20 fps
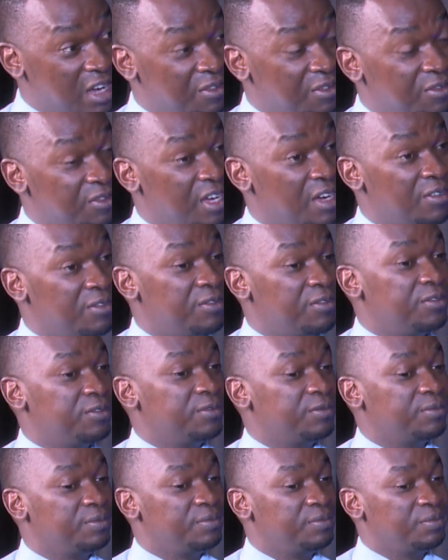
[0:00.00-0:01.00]

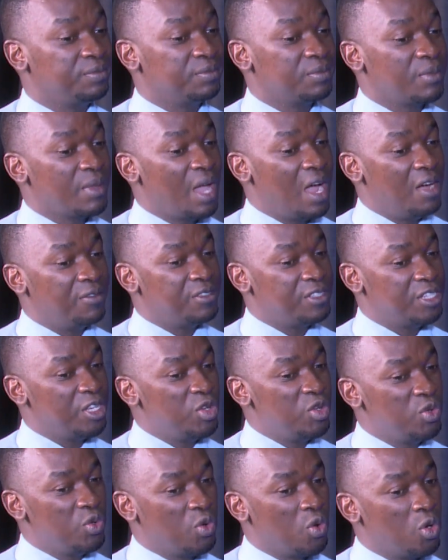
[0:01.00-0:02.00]
I've
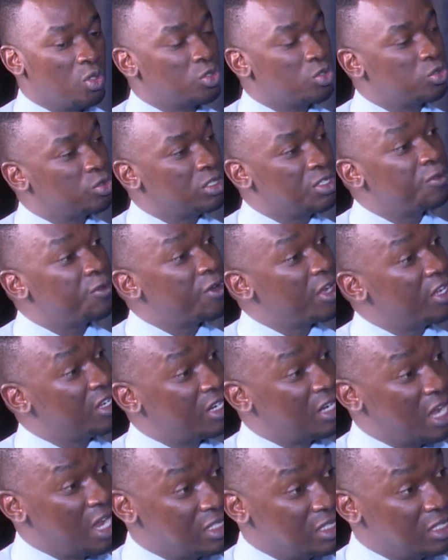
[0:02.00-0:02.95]
seen you go to different